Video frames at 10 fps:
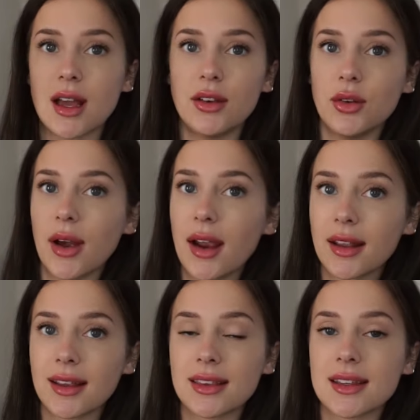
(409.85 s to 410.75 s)
I knew I had to
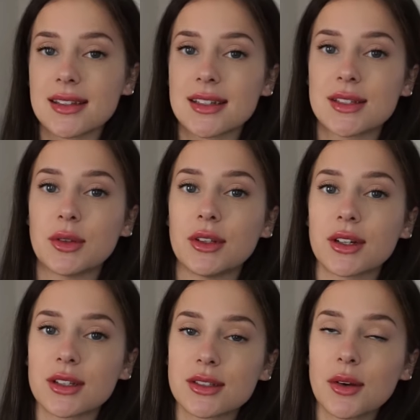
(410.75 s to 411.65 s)
get this because it would
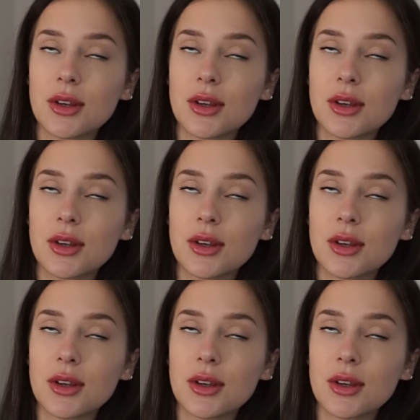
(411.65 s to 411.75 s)
look so